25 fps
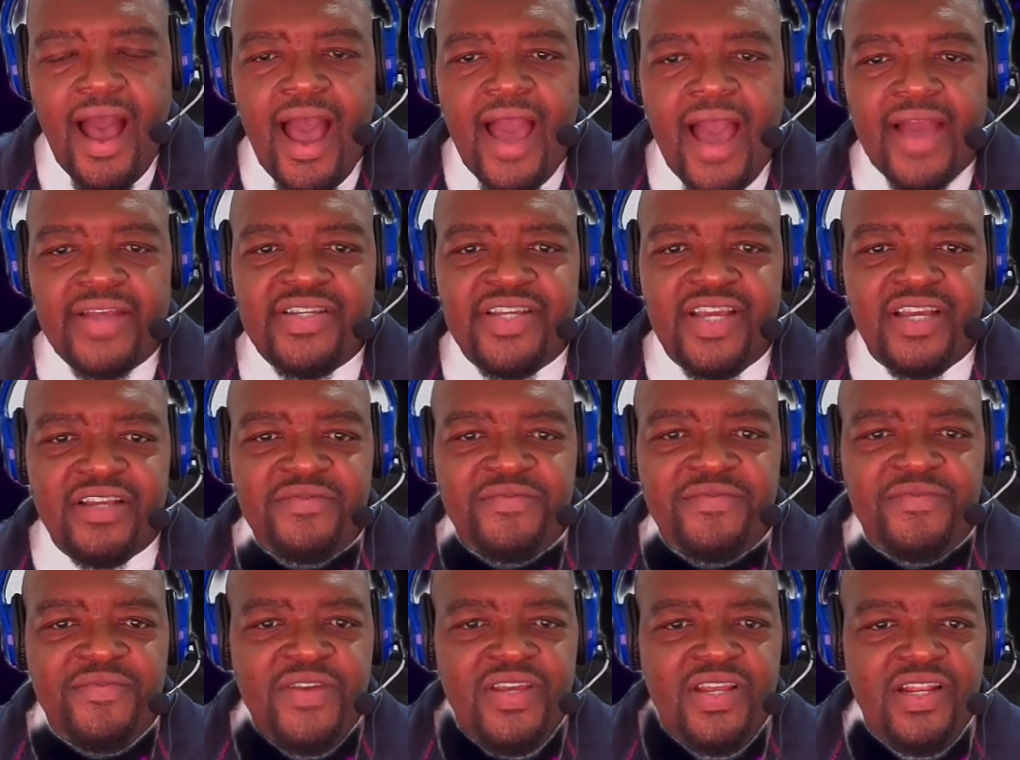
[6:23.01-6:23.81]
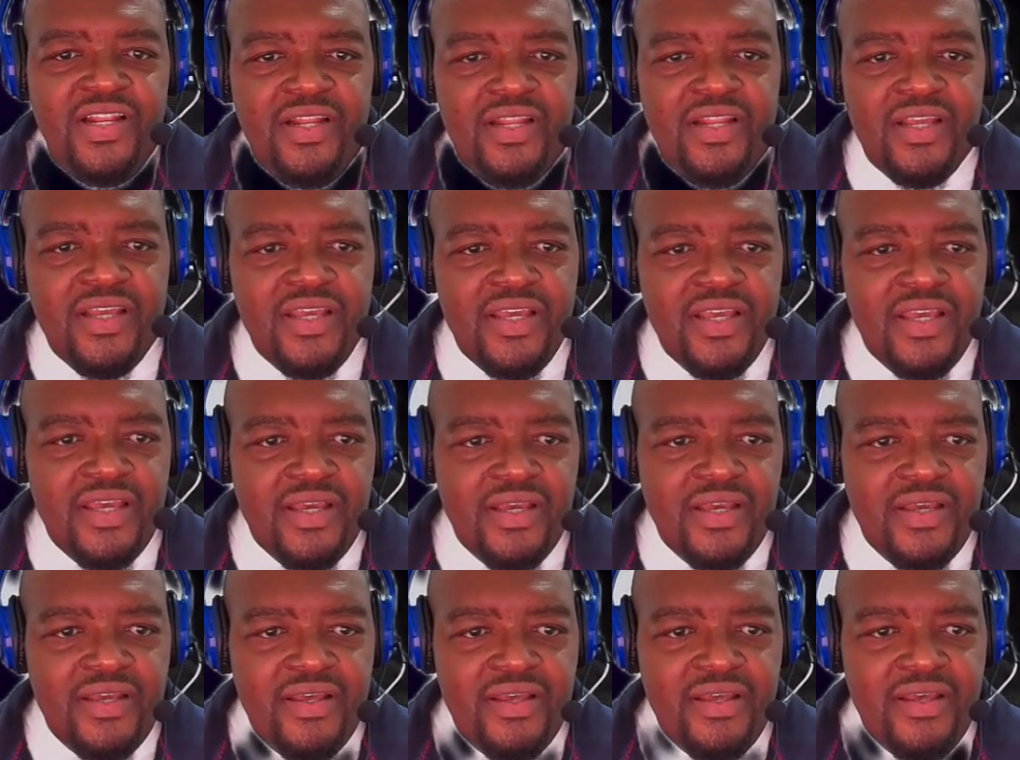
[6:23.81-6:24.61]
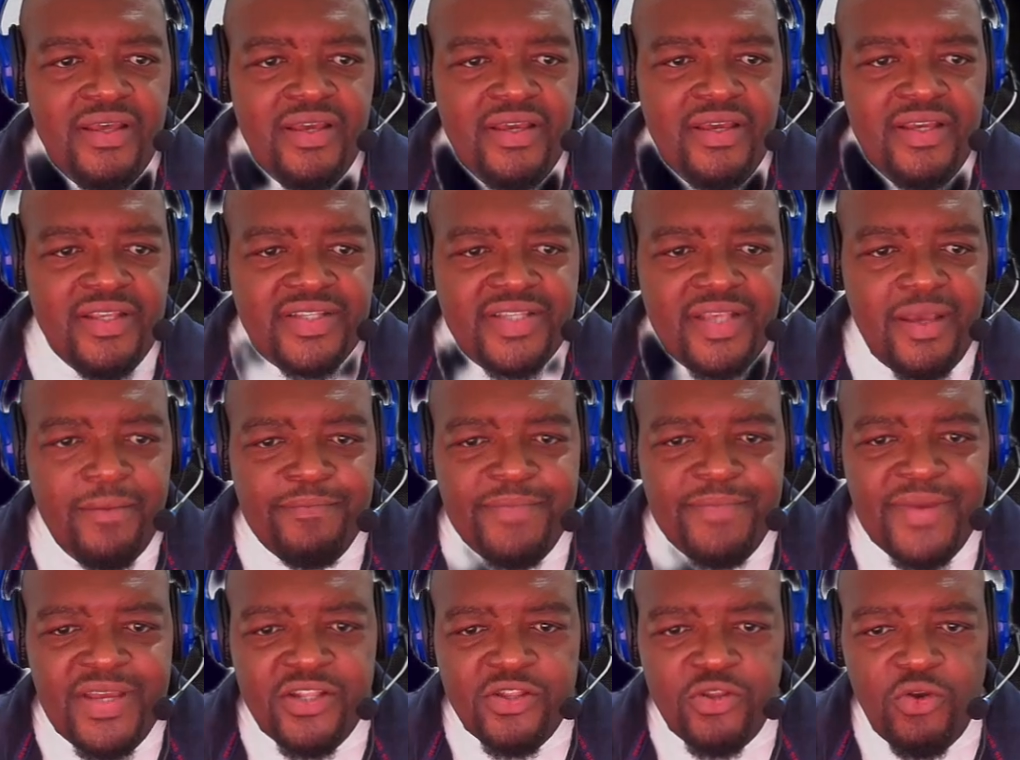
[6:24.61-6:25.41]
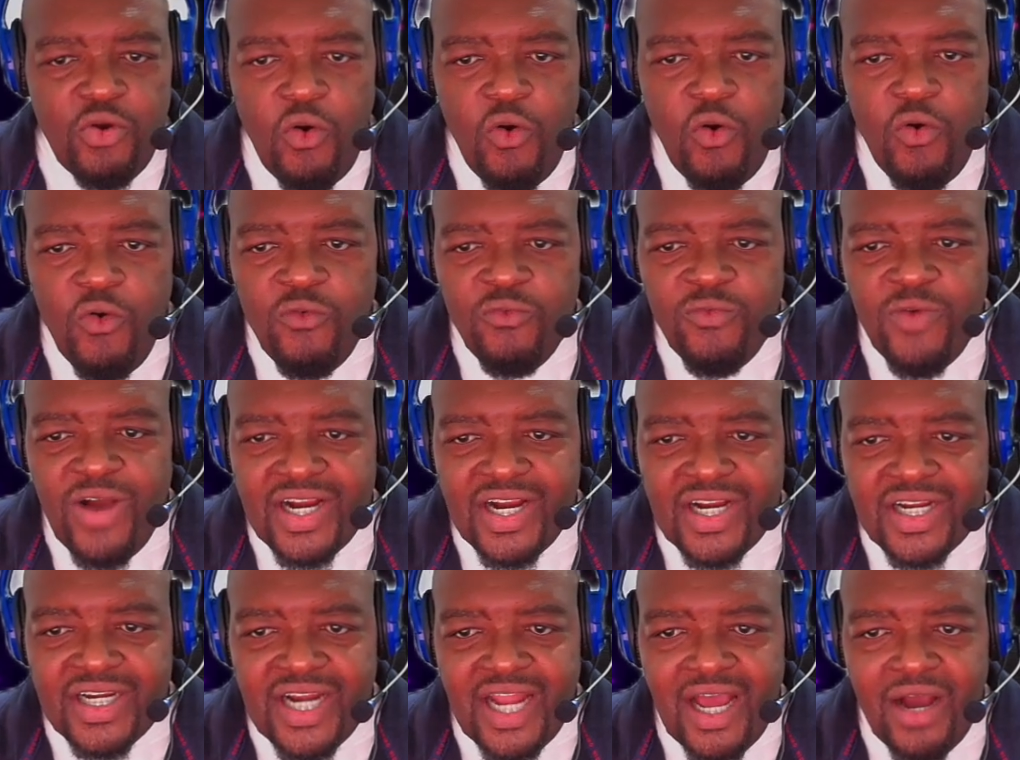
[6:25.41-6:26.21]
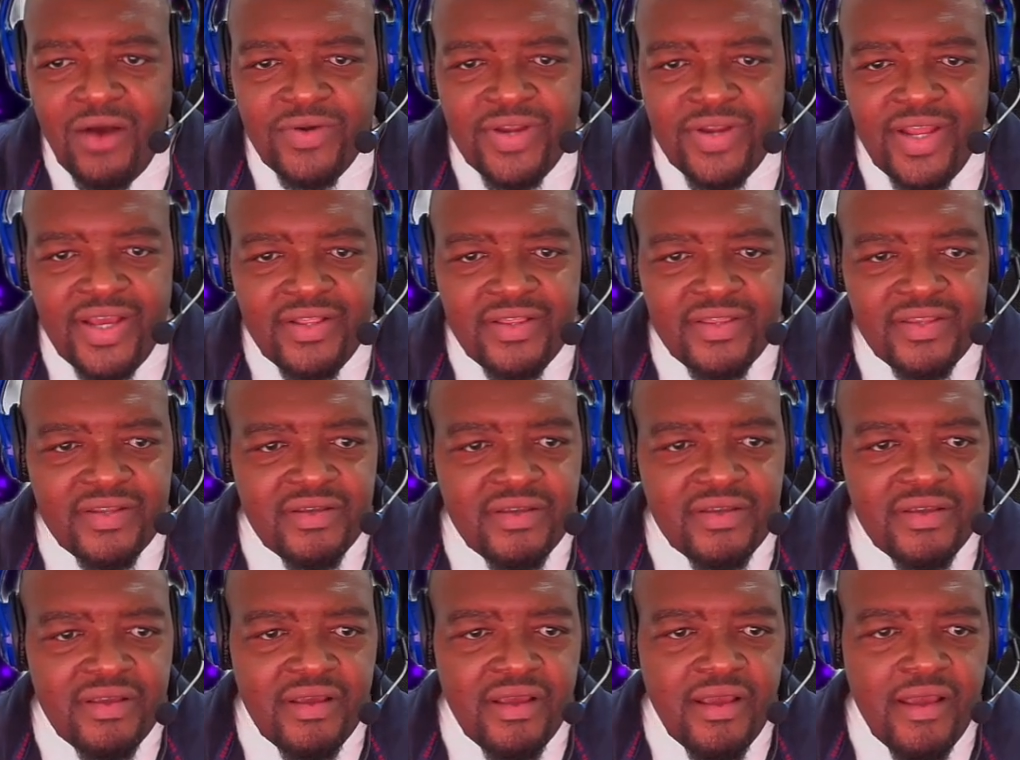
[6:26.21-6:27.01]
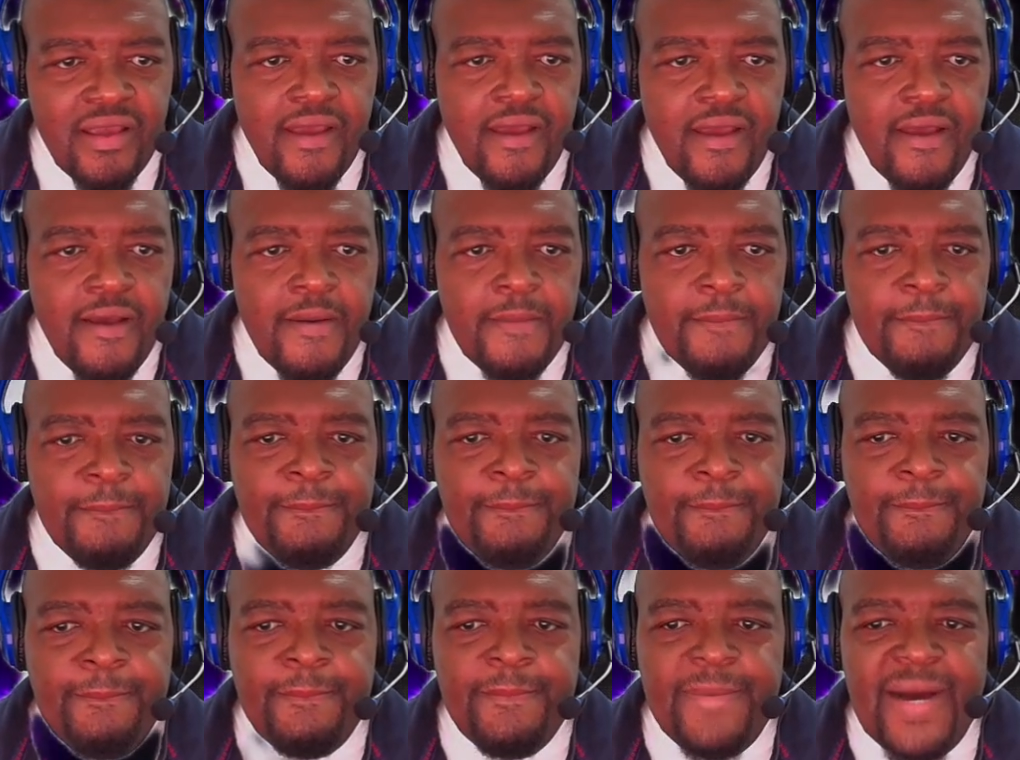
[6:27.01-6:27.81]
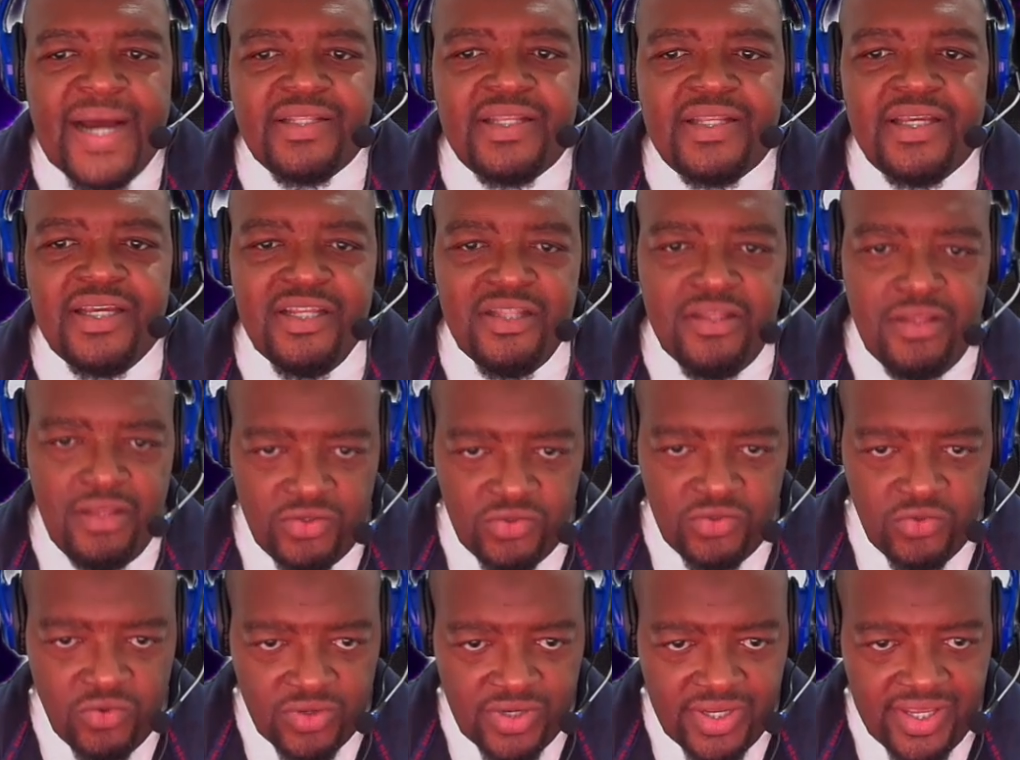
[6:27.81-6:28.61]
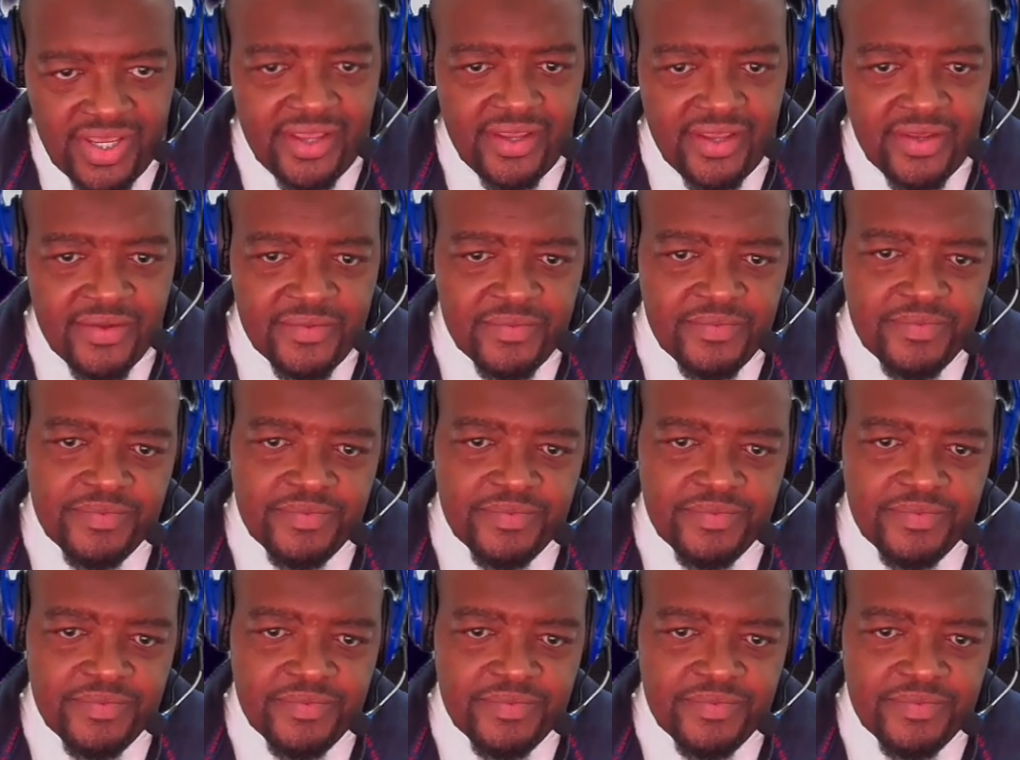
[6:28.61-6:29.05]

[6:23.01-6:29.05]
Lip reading: I just feel it's a bit overcrowded, but it is okay.